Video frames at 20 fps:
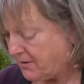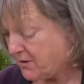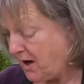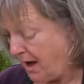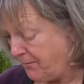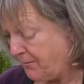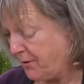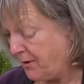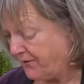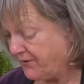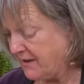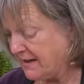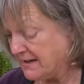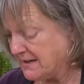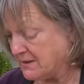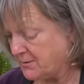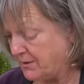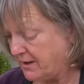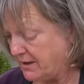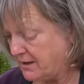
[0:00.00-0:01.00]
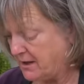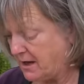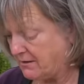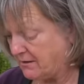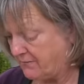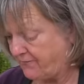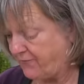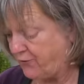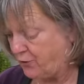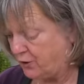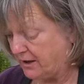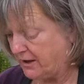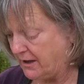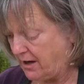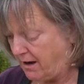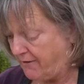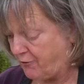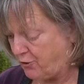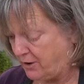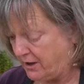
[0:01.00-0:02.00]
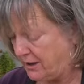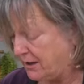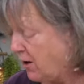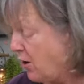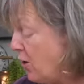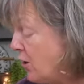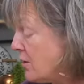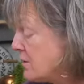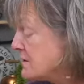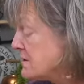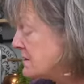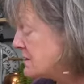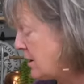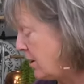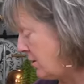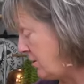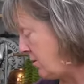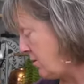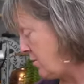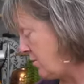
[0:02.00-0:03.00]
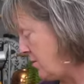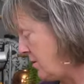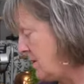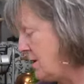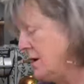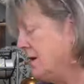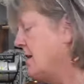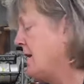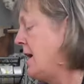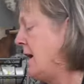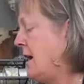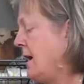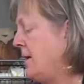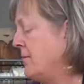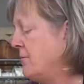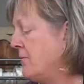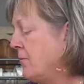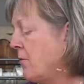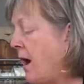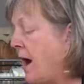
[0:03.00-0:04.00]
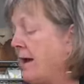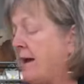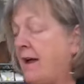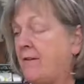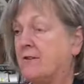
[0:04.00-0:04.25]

Couple of things with fully covering also, I